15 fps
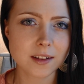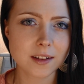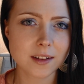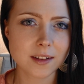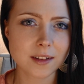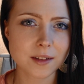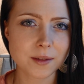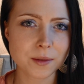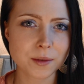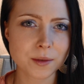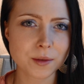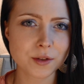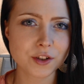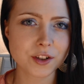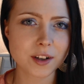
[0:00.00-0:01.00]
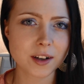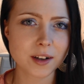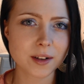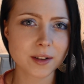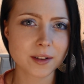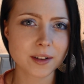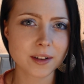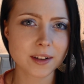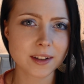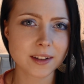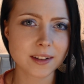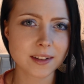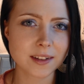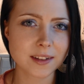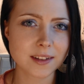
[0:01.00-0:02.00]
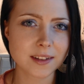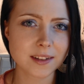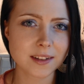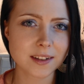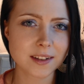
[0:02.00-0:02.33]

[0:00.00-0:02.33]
And the root chakra is